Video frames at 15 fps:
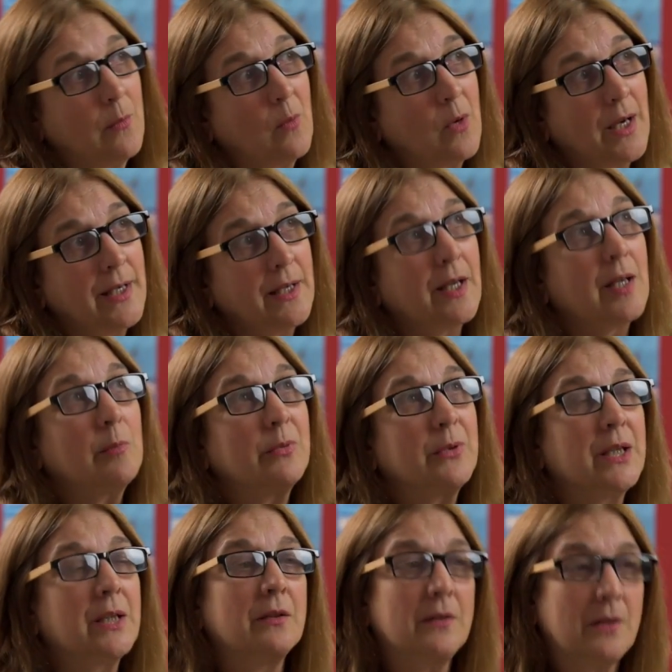why not
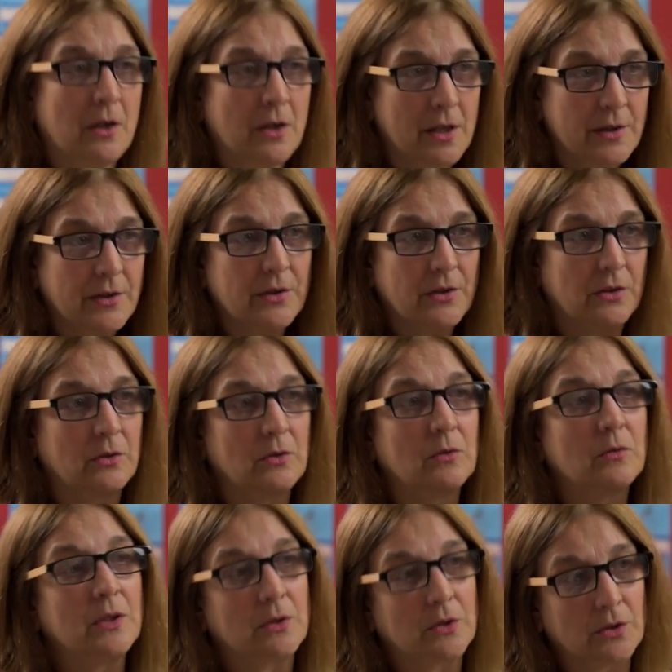bring the arts
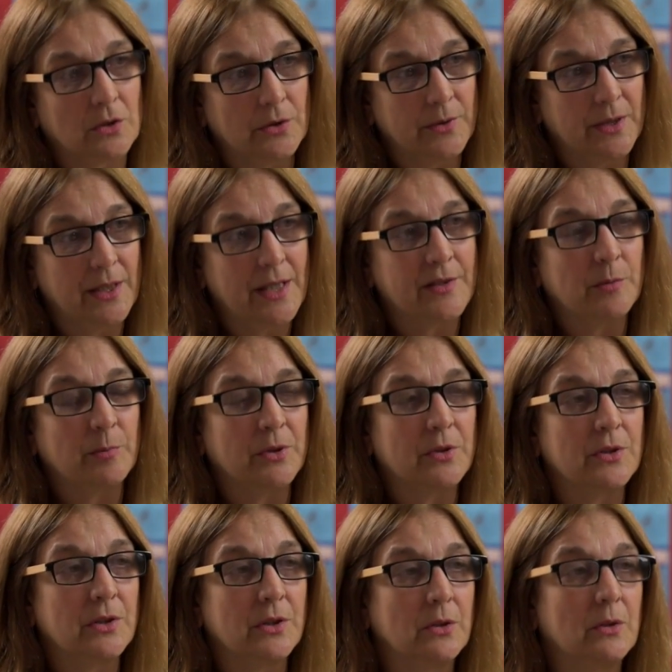to the children as
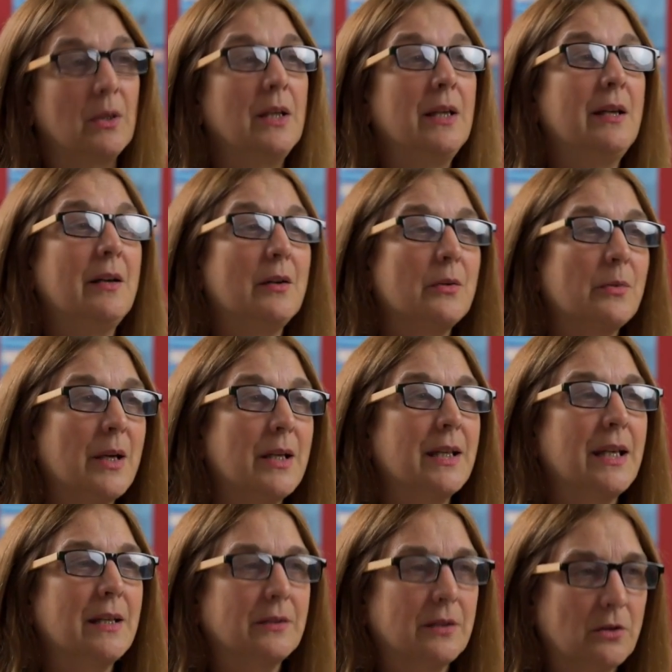opposed to try to
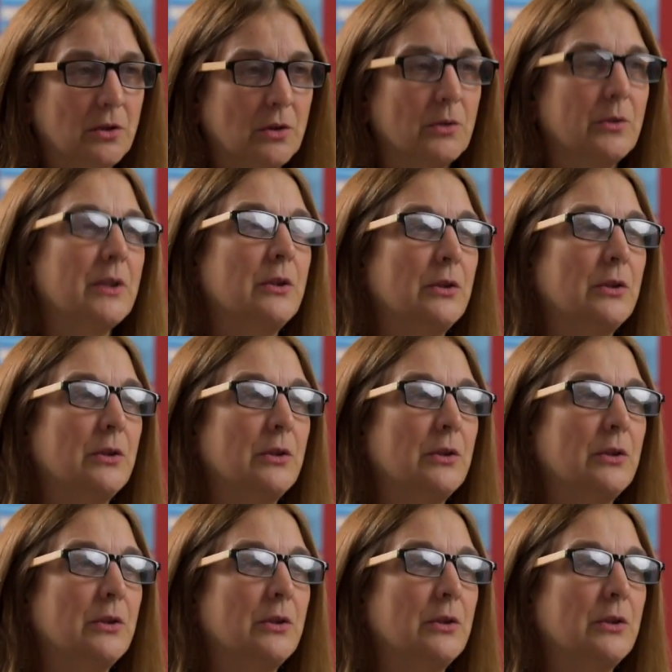get the children